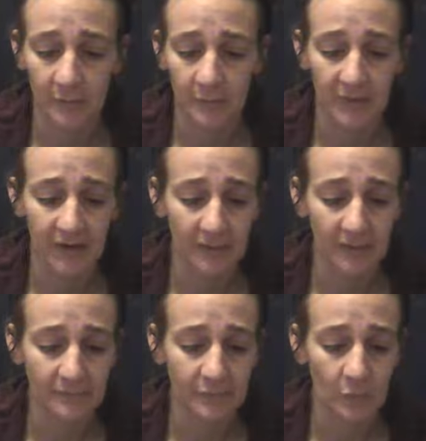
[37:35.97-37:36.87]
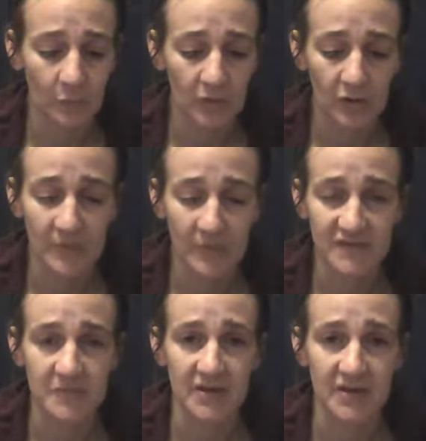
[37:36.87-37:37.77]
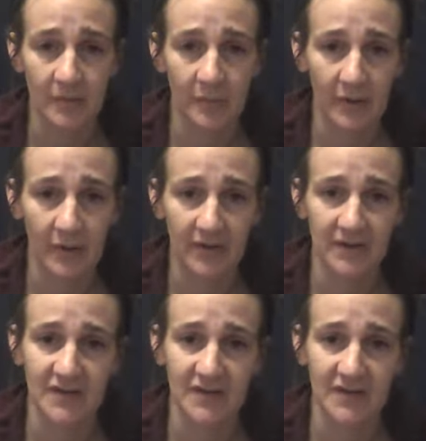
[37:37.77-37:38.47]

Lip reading: but we'll always speak up about it.